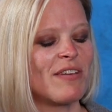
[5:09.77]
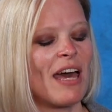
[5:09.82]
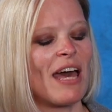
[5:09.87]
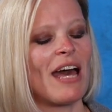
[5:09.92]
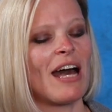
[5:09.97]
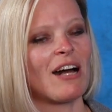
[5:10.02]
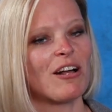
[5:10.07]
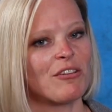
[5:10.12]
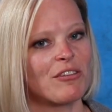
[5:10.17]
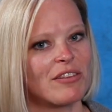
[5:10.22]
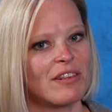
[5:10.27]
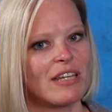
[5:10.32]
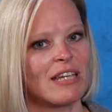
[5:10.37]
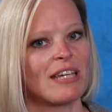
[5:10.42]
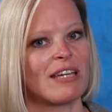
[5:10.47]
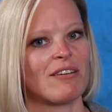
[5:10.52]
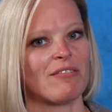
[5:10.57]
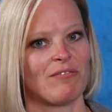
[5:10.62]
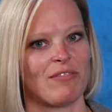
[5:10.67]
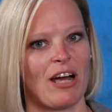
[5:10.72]

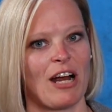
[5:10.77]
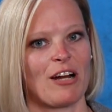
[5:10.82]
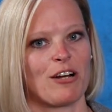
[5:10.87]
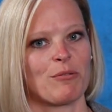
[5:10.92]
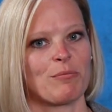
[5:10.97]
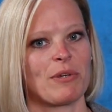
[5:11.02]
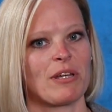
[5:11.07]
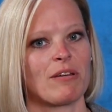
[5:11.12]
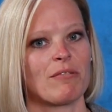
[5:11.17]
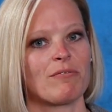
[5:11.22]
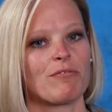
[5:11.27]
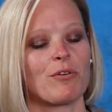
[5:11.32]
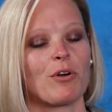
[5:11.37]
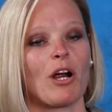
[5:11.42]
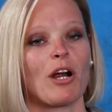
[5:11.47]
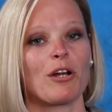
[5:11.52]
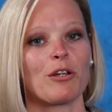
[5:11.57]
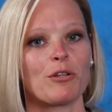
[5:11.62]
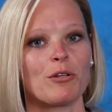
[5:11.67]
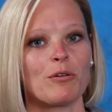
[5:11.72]
healthy environment for
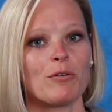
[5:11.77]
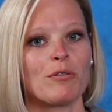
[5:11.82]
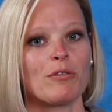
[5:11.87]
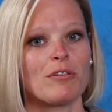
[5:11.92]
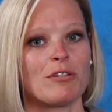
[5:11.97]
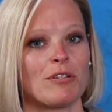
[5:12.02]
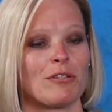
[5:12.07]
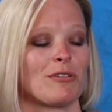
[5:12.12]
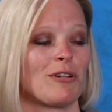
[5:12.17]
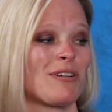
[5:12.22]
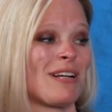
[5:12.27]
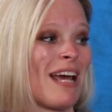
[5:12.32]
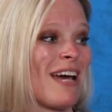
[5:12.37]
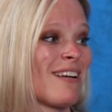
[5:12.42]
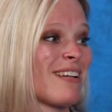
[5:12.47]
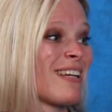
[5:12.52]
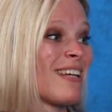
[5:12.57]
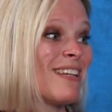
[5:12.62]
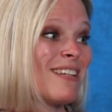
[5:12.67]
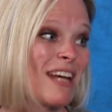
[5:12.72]
our youth to learn
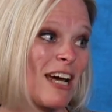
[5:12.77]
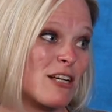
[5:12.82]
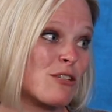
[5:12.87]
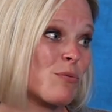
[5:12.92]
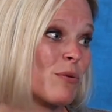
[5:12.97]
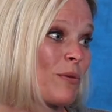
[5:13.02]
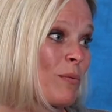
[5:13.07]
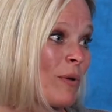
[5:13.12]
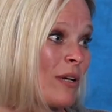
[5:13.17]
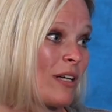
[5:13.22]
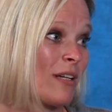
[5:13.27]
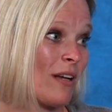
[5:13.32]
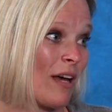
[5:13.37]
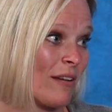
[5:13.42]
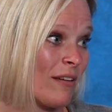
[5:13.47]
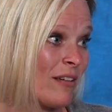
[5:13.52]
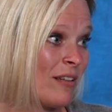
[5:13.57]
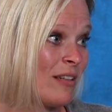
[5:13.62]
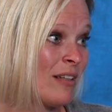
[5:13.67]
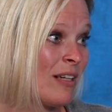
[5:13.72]
how to connect with one
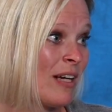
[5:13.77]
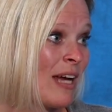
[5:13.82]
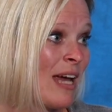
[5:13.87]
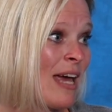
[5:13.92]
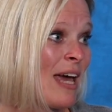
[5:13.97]
another